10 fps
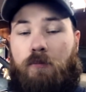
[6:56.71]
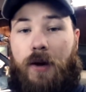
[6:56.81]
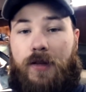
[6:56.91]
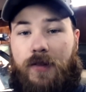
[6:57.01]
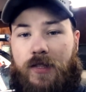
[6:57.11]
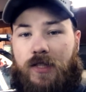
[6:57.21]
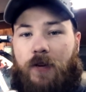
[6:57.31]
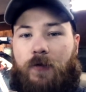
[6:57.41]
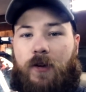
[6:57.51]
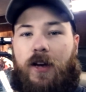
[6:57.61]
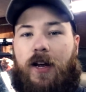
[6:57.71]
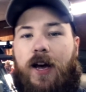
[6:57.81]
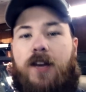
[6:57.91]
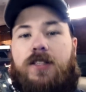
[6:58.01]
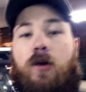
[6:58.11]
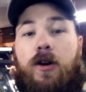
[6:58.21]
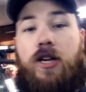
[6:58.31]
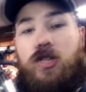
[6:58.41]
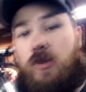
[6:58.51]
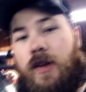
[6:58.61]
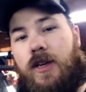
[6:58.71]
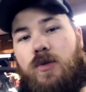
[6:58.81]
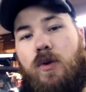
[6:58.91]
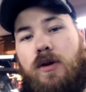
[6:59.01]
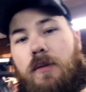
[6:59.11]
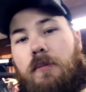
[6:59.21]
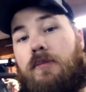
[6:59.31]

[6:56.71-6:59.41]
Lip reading: But that's enough for today, guys. I'll catch you in the next one.